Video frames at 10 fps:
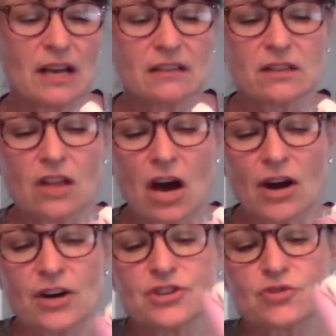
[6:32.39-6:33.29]

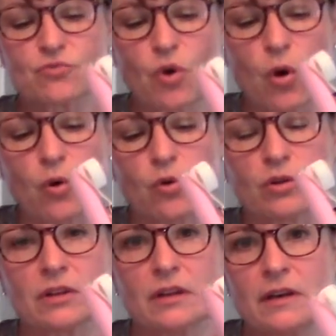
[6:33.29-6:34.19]
large
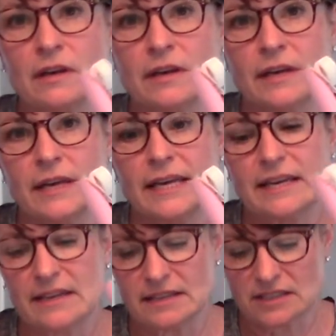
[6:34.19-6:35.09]
roll
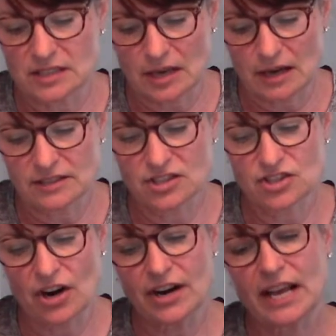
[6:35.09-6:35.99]
is
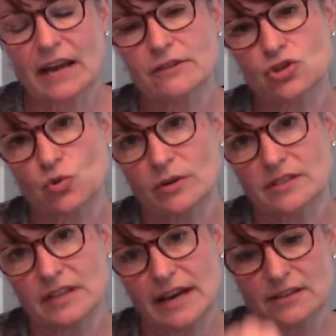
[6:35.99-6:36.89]
starting on the short side.